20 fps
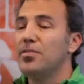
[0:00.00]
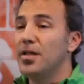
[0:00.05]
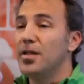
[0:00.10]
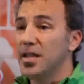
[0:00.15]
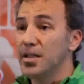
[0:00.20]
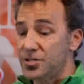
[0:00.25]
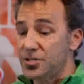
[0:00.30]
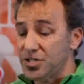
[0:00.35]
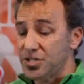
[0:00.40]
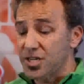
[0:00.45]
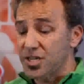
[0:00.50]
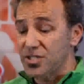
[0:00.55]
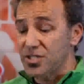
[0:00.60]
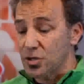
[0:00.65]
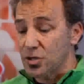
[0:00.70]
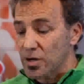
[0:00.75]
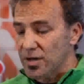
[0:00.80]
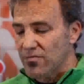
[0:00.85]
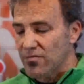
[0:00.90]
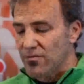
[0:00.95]
that he or she's
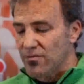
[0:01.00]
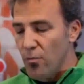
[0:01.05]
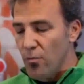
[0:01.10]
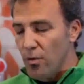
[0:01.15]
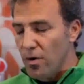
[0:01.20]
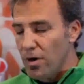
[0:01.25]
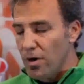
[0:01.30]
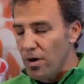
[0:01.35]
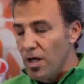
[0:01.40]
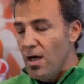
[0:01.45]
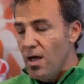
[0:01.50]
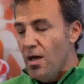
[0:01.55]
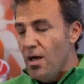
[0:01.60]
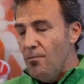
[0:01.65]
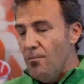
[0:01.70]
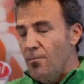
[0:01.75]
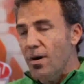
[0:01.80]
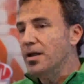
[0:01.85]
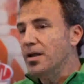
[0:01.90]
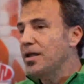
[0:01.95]
looking for.
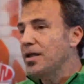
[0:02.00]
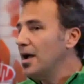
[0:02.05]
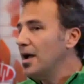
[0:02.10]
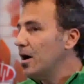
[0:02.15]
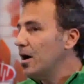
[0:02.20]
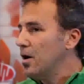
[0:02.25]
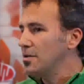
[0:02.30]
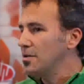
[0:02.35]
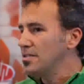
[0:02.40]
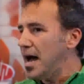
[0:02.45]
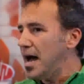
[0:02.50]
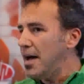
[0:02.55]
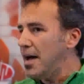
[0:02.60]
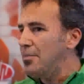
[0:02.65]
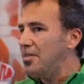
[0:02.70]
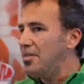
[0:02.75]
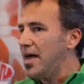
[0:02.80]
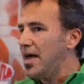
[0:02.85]
But on top of